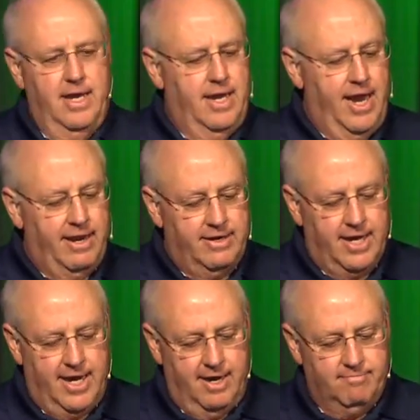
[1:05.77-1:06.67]
and
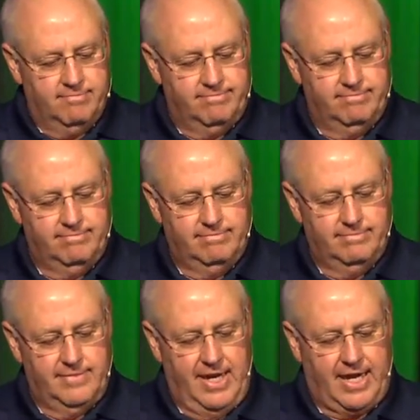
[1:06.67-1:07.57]
um,
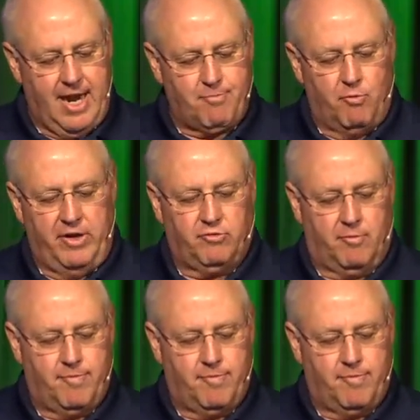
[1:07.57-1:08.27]
in a couple weeks we'll